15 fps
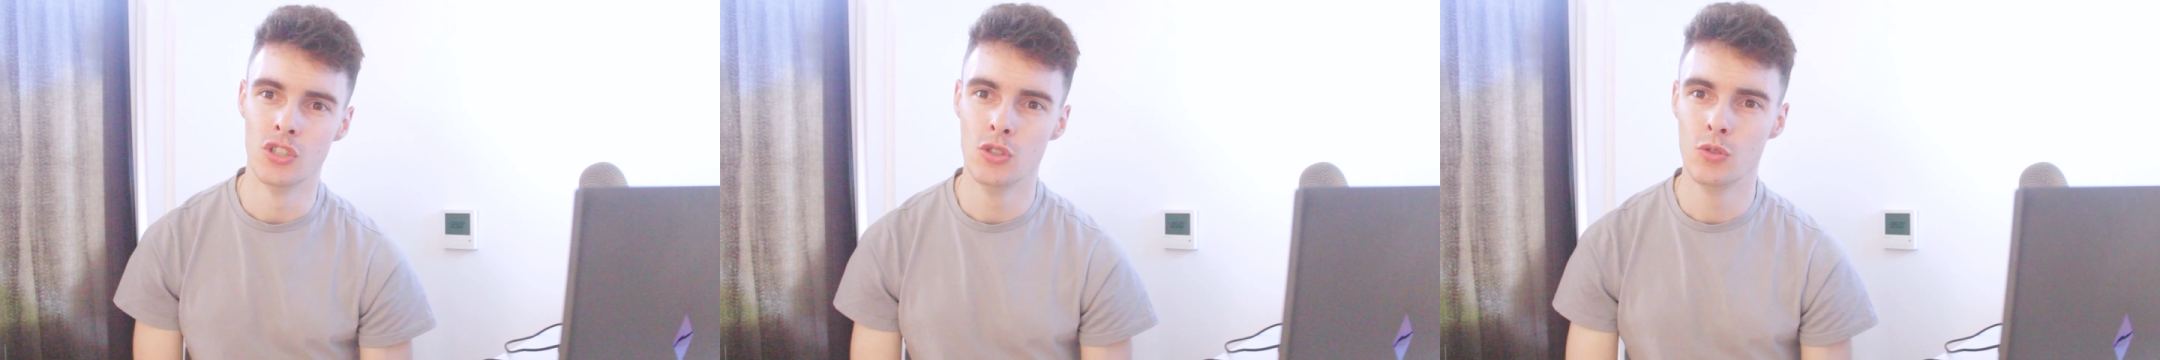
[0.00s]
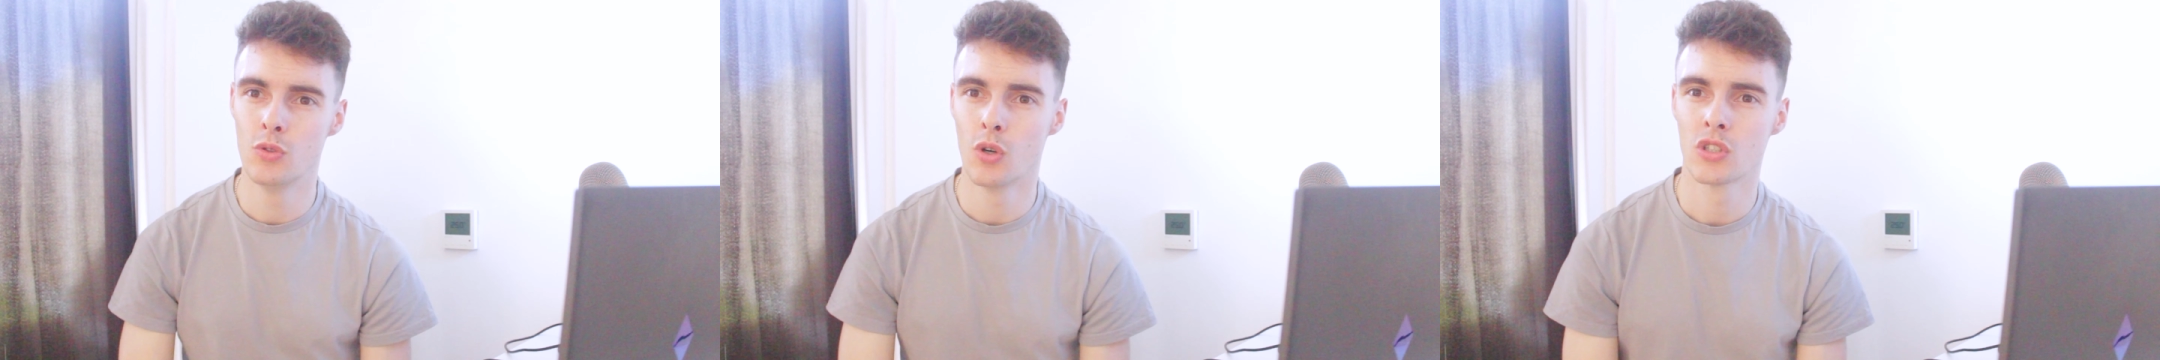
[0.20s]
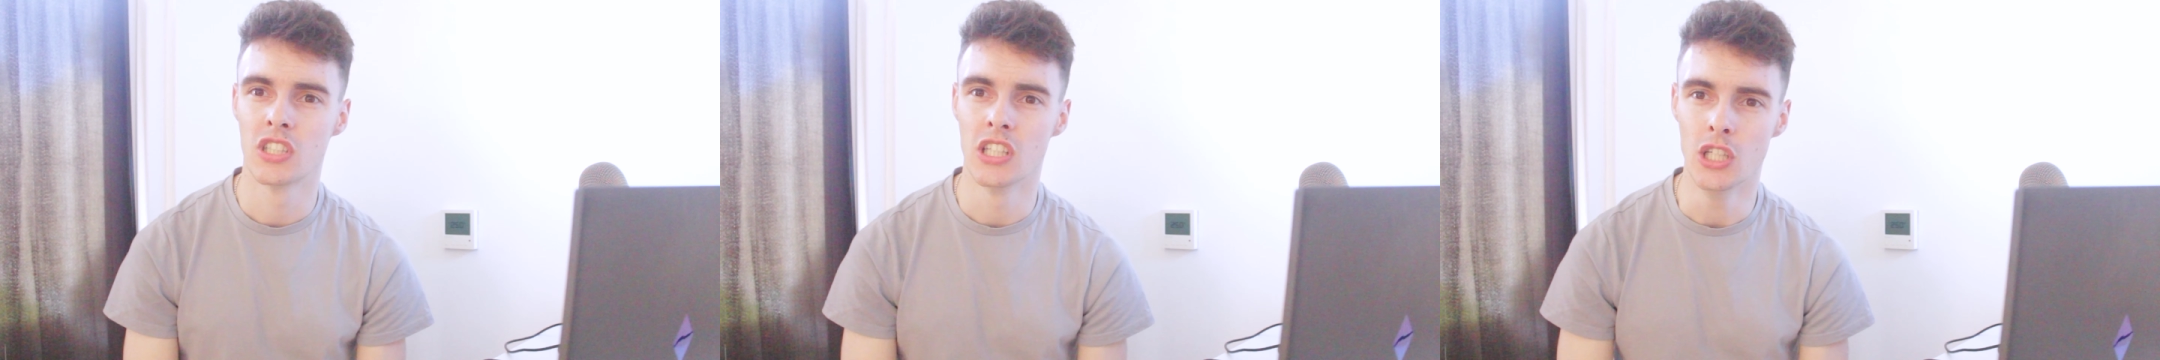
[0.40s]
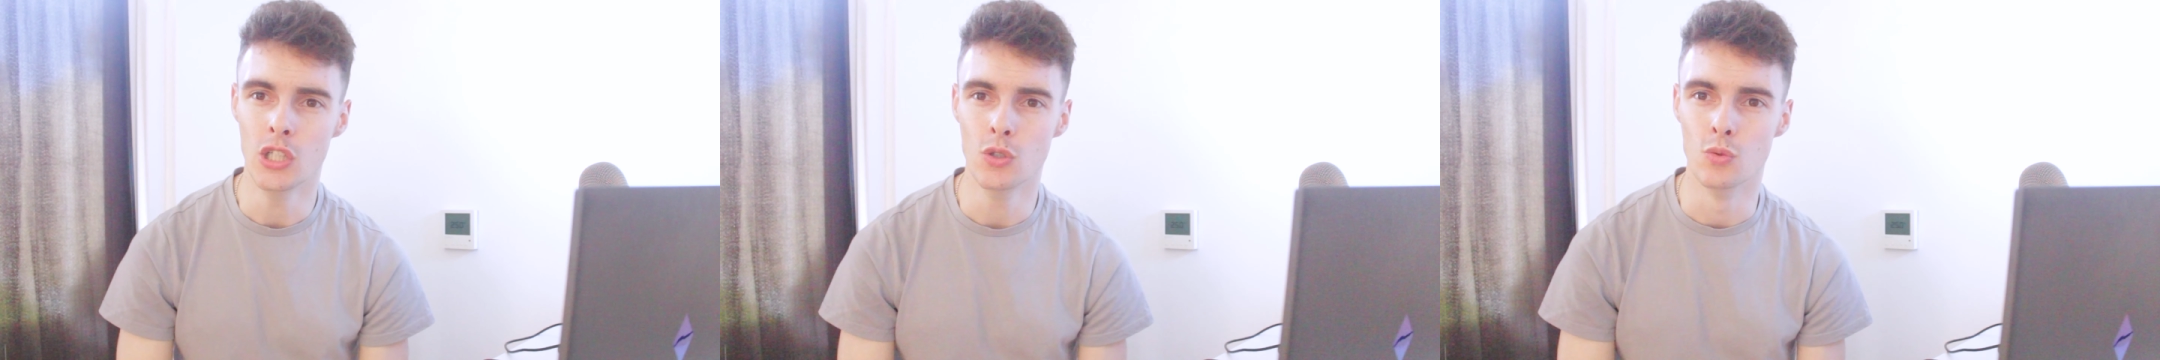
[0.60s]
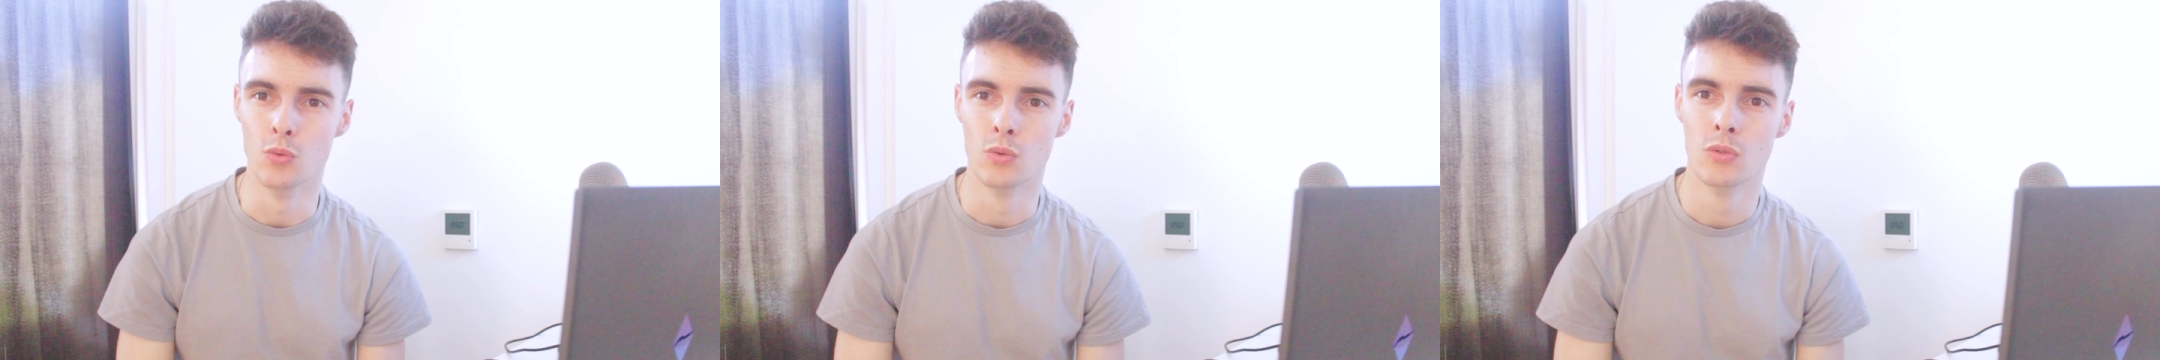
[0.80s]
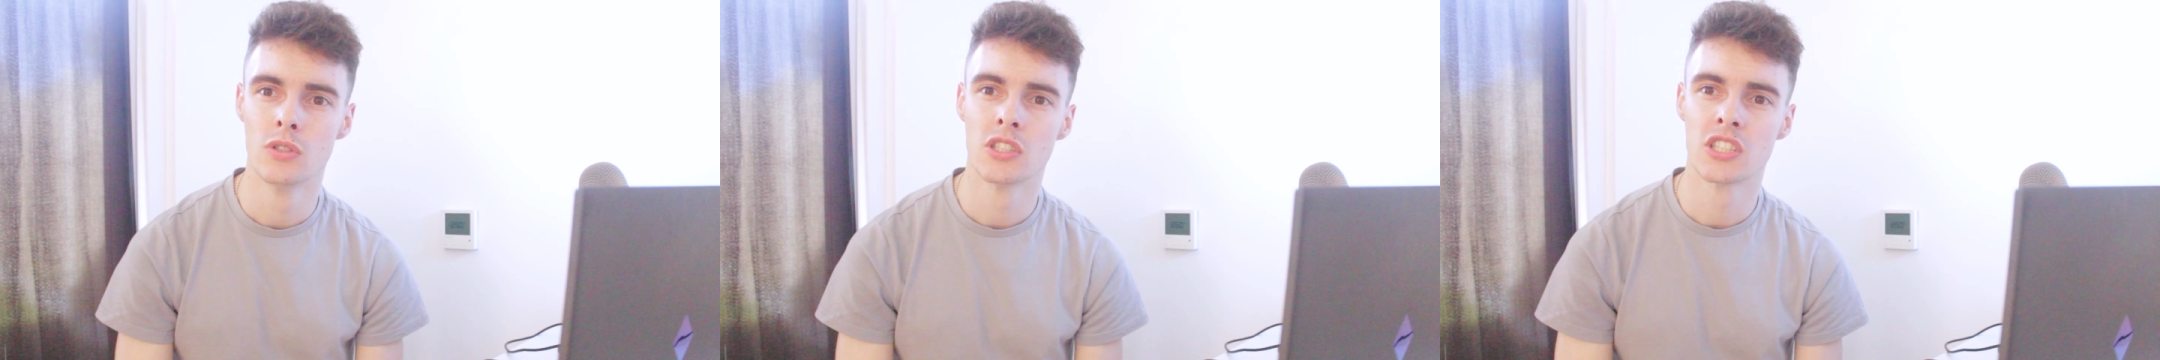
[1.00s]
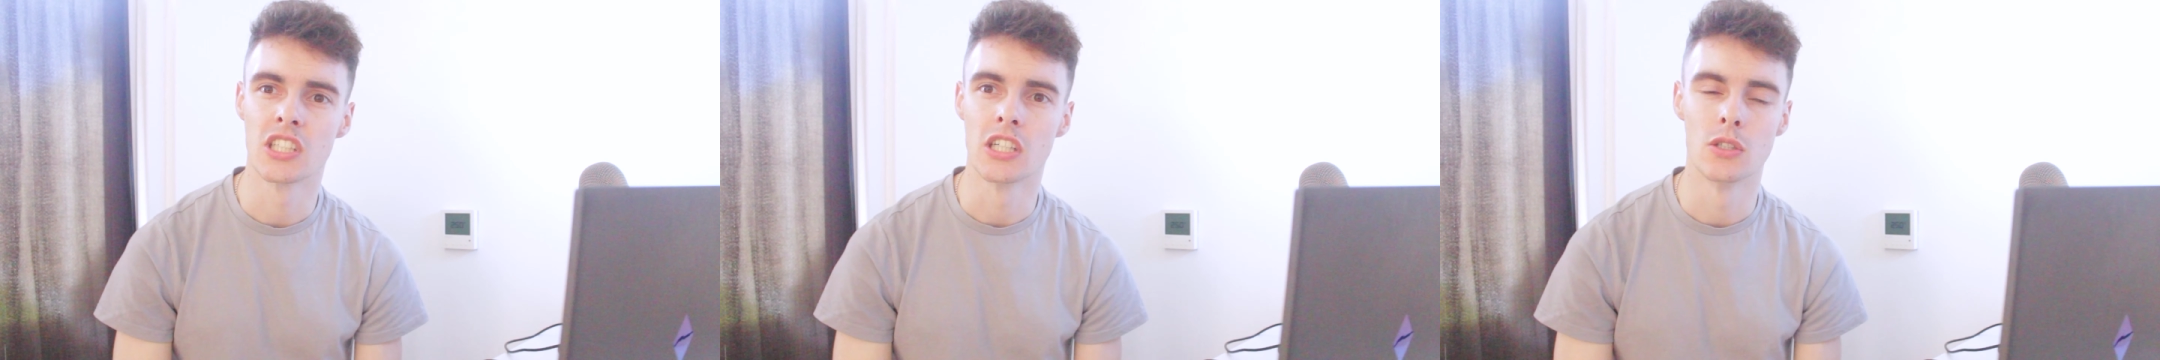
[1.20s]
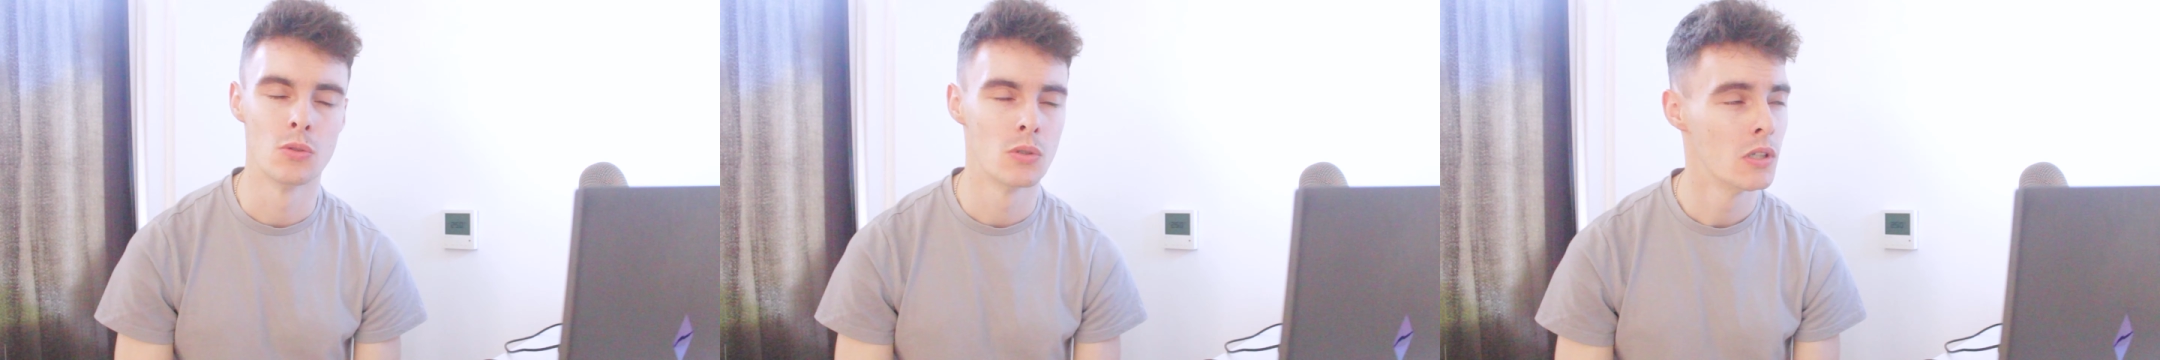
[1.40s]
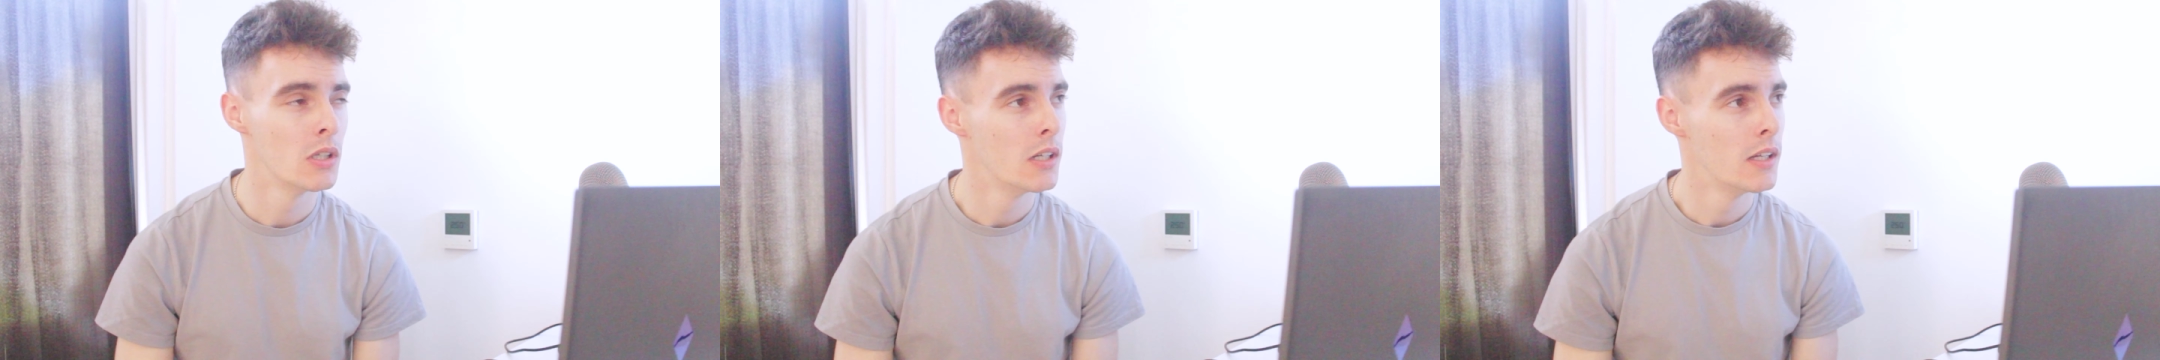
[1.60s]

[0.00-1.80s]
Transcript: new Doctor Who. So